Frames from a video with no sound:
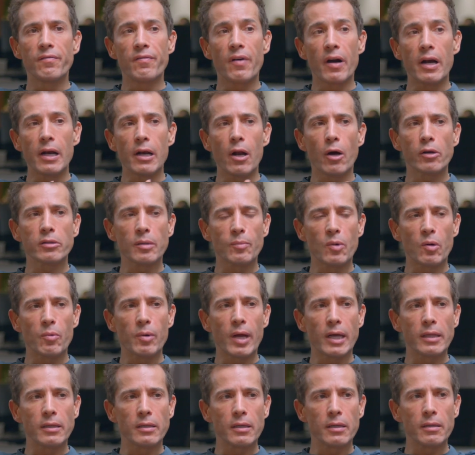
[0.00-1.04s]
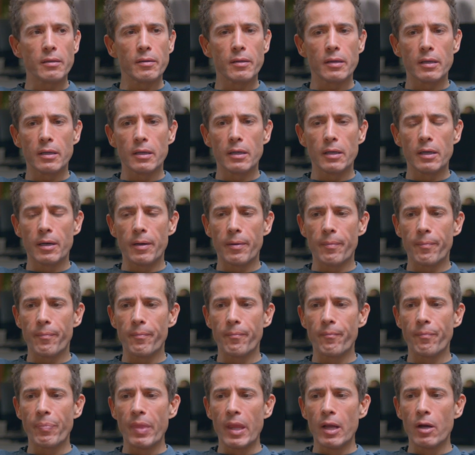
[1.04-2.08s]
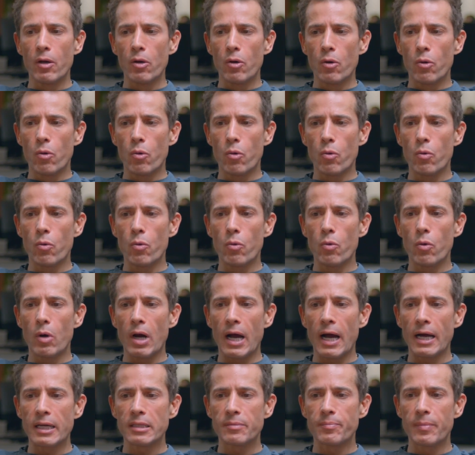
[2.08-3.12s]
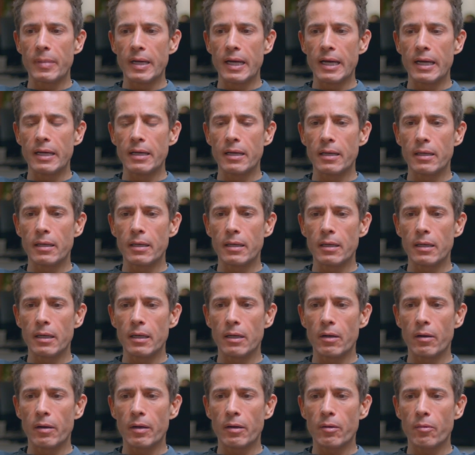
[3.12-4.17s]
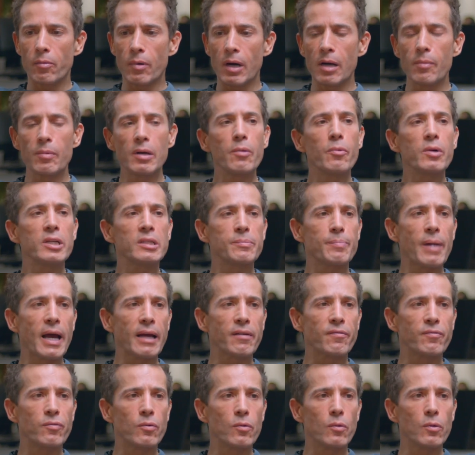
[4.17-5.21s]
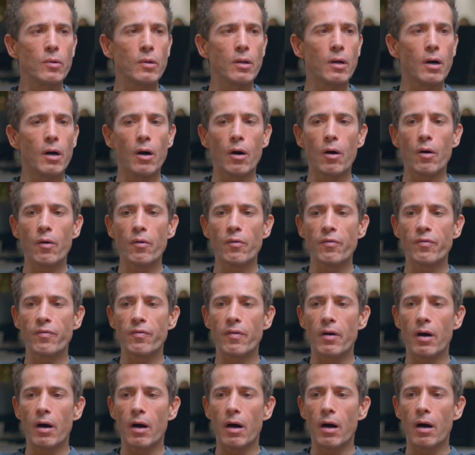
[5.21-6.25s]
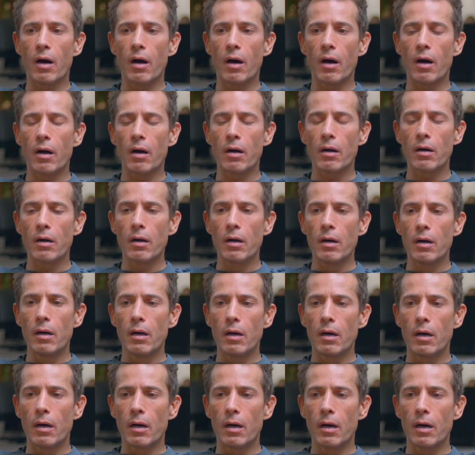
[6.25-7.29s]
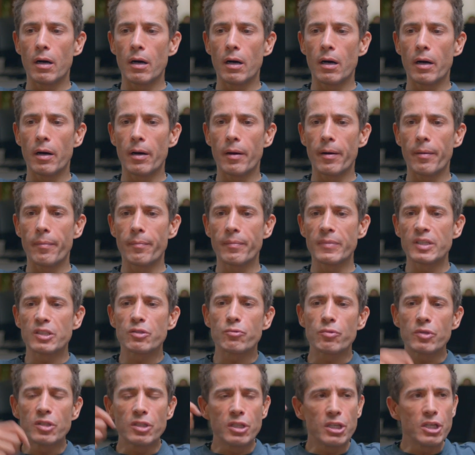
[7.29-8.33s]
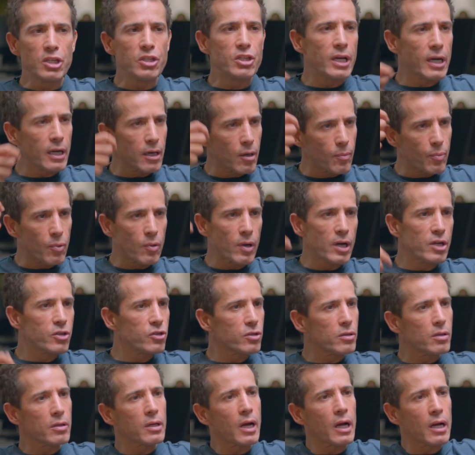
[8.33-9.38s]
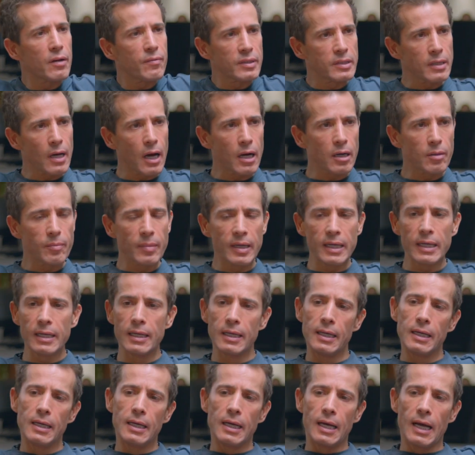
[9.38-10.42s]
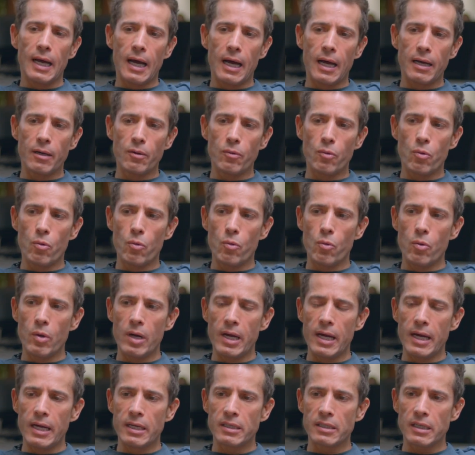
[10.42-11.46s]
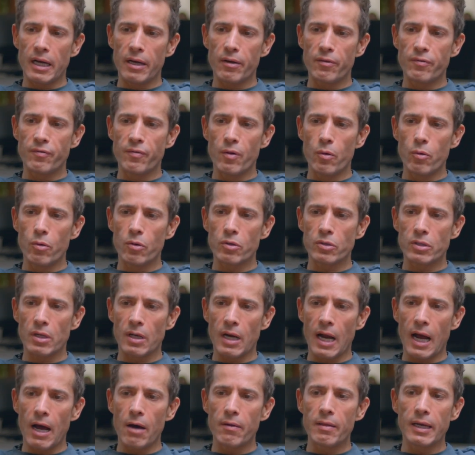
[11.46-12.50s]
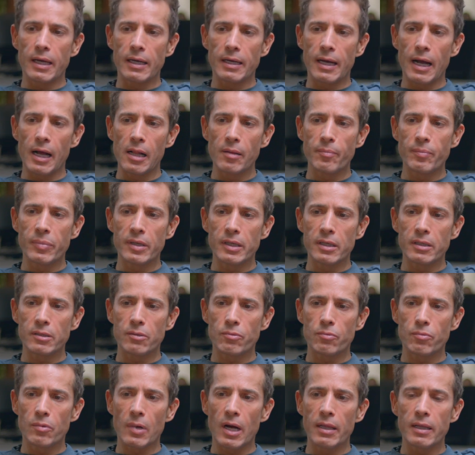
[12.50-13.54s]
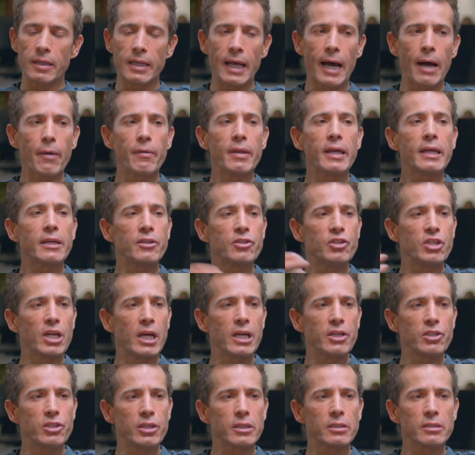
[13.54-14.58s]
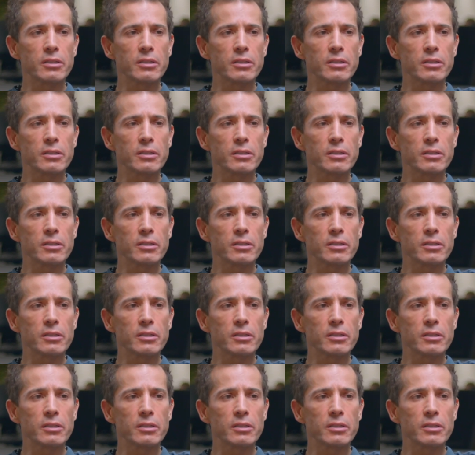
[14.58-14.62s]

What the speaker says: very long-term oriented, who has been, incredibly respectful of our strategic and operational kind of autonomy, and who is kind of focused on how they can help us rather than how they can change